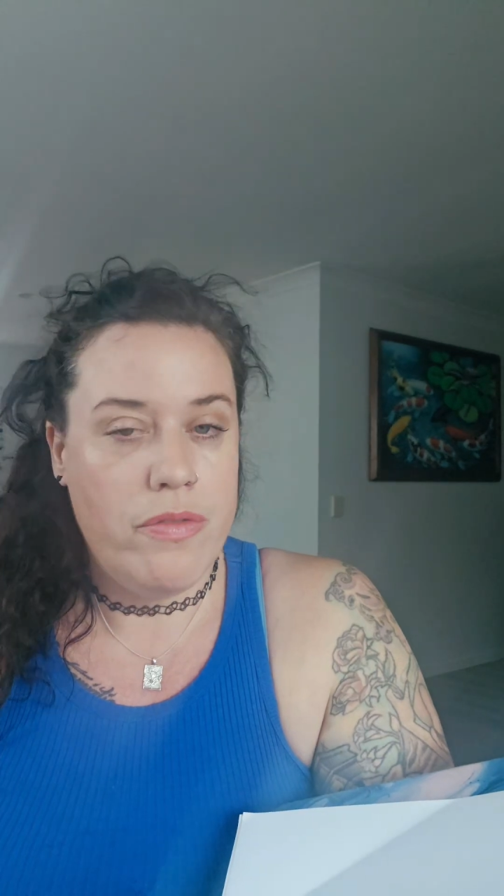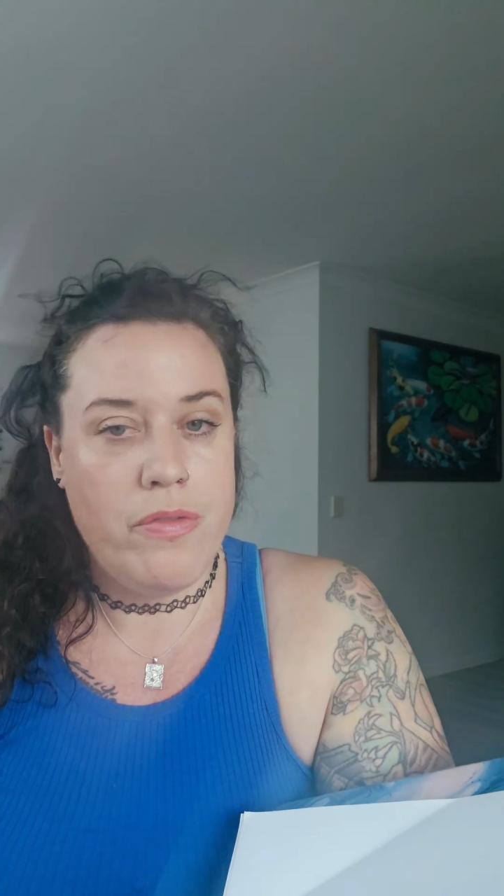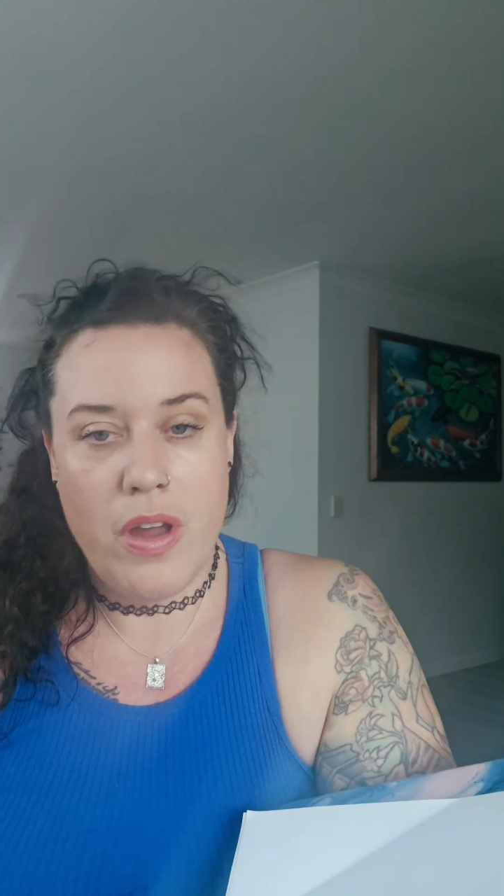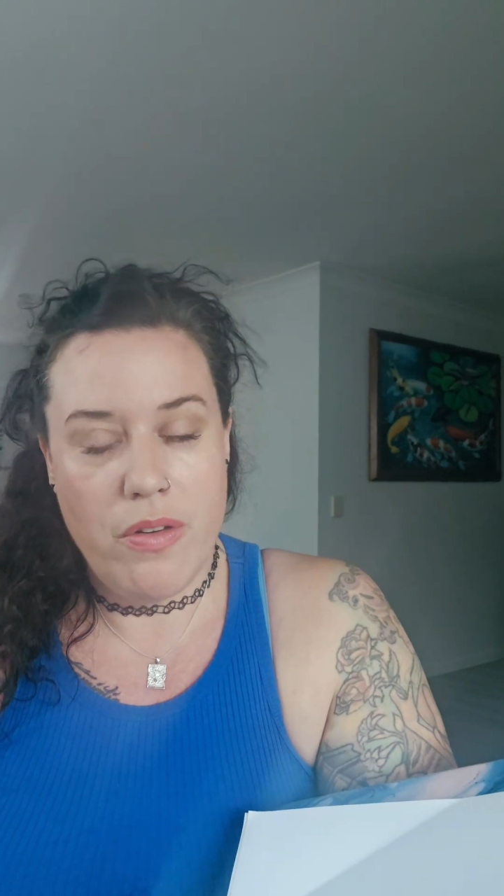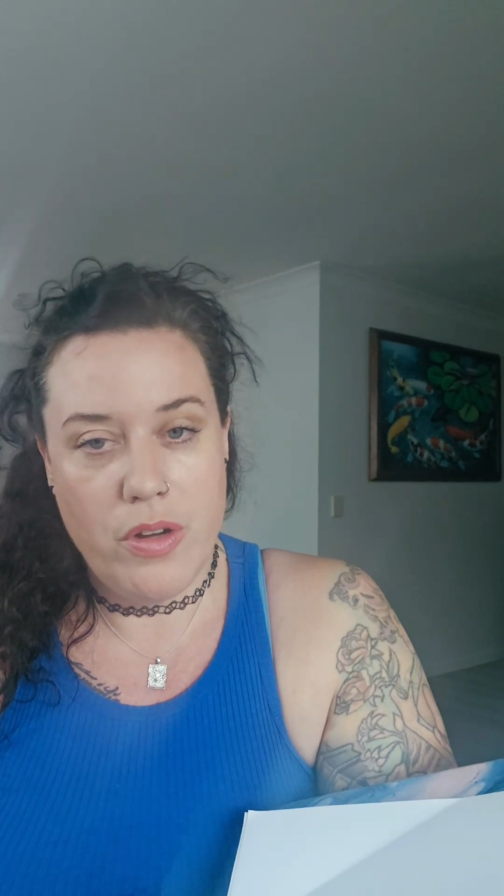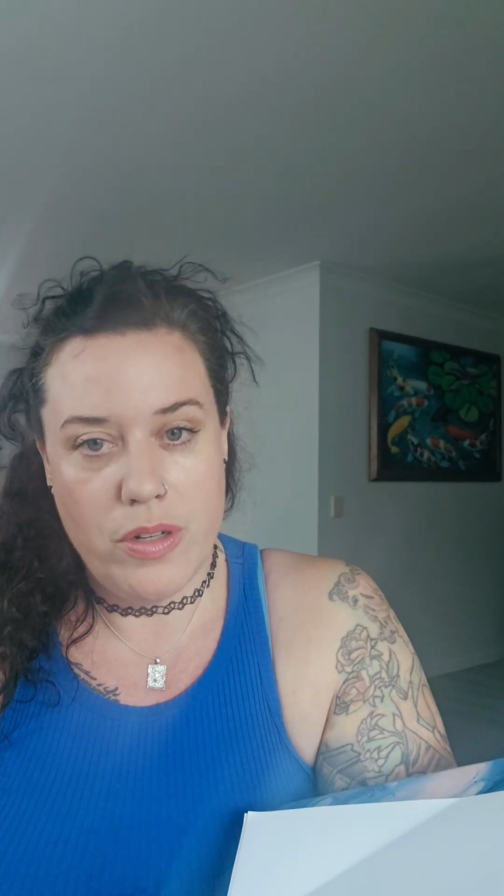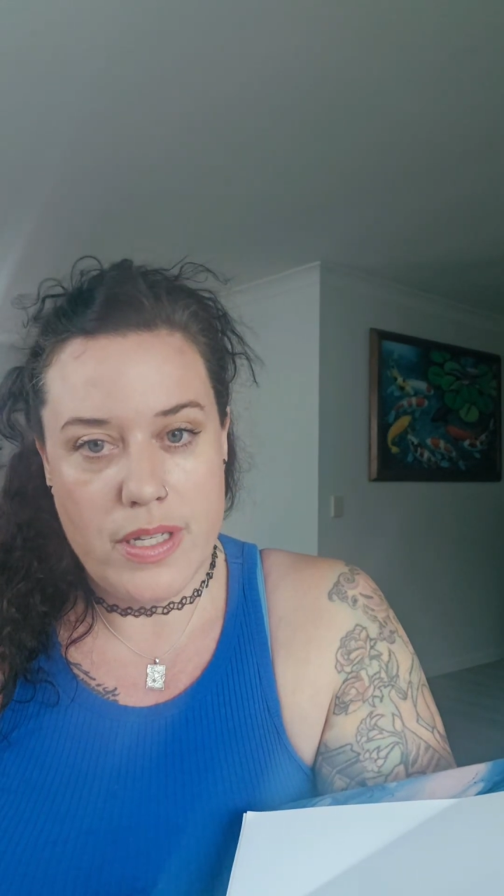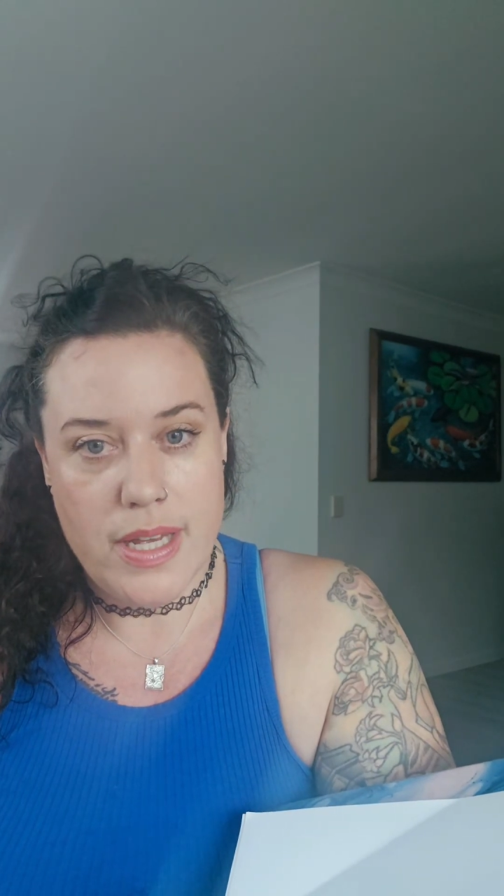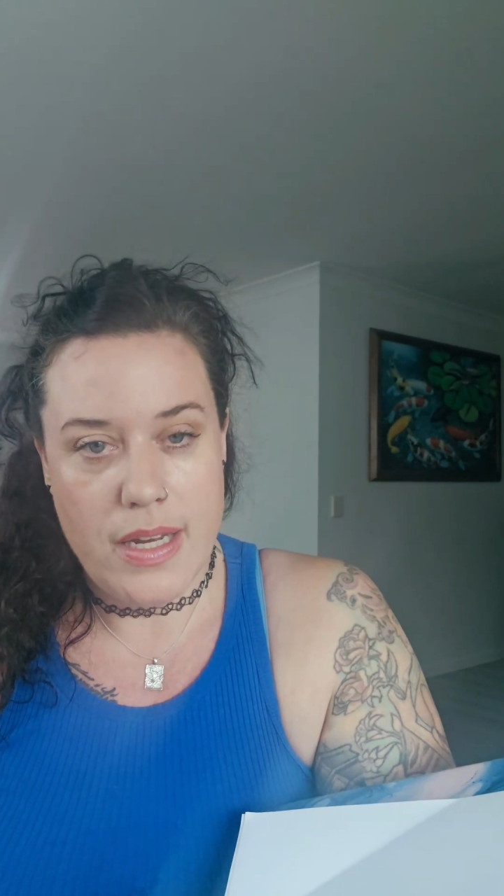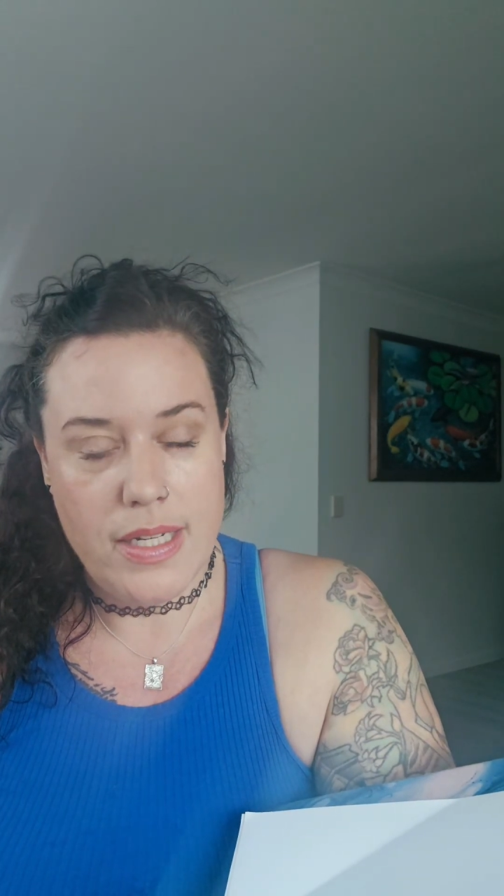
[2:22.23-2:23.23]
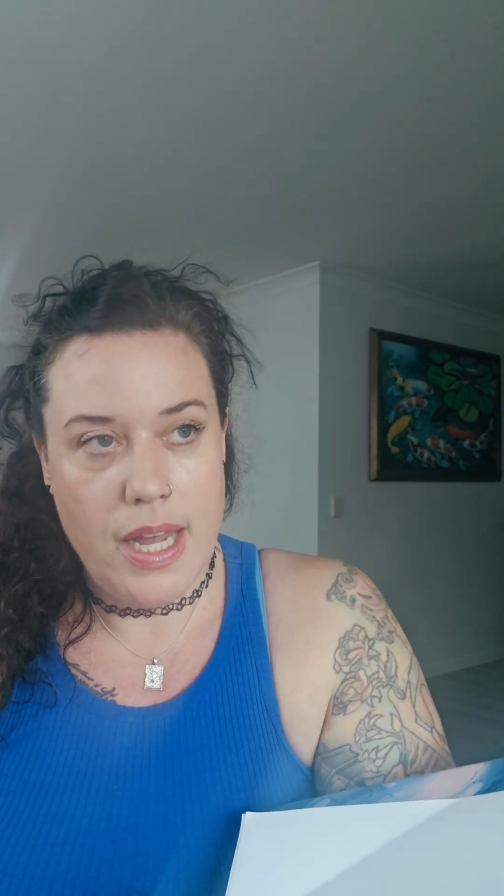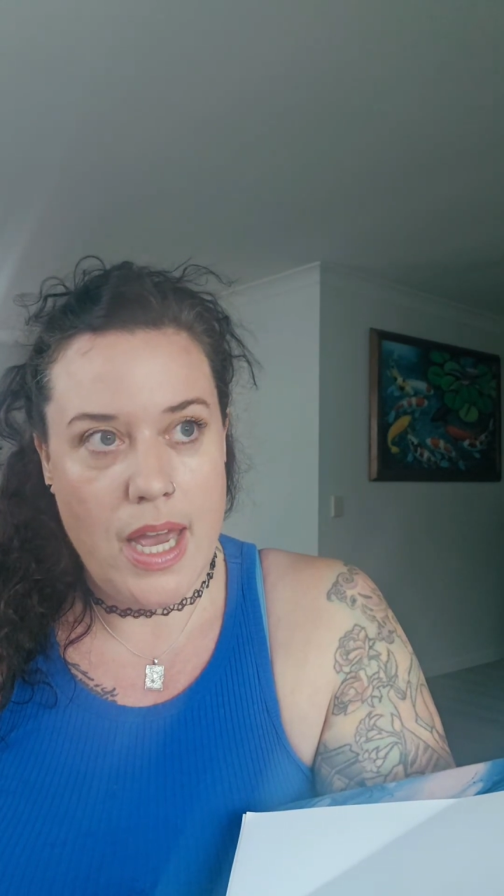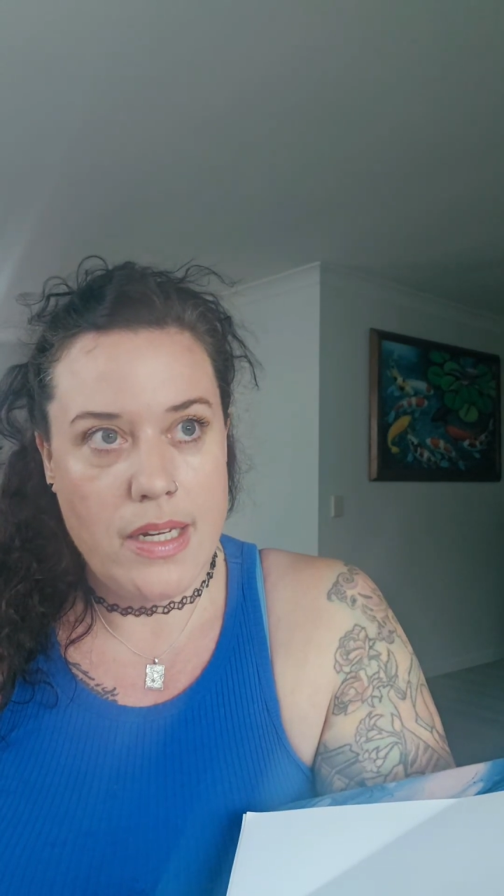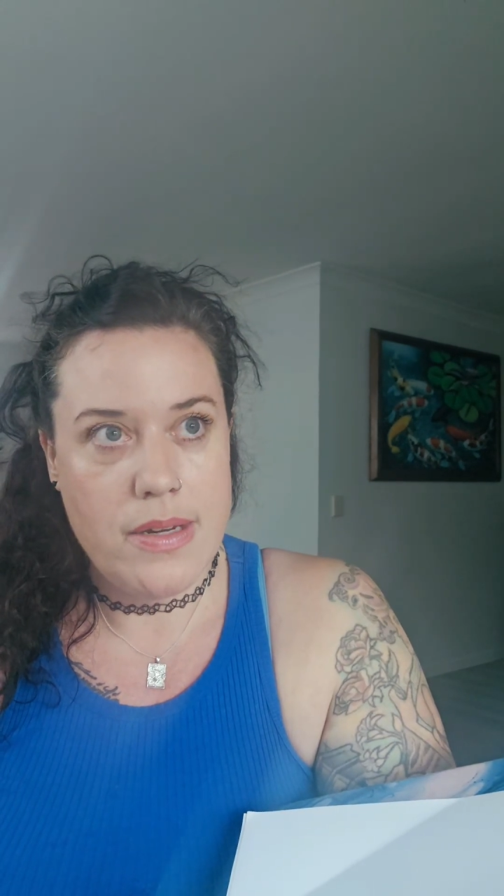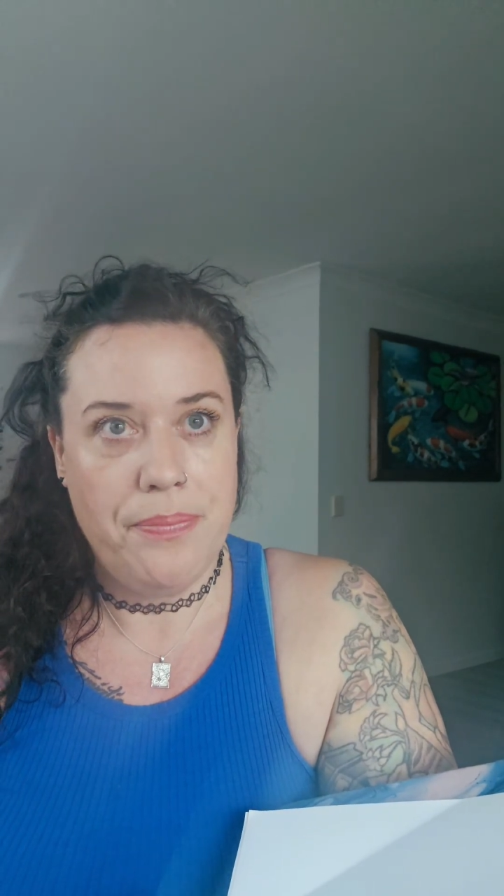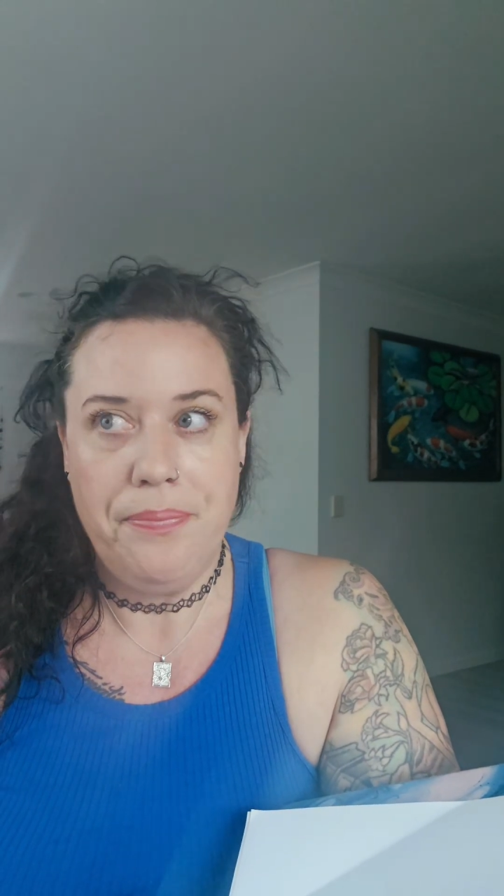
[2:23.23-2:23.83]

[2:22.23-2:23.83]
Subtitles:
very good at sounding out.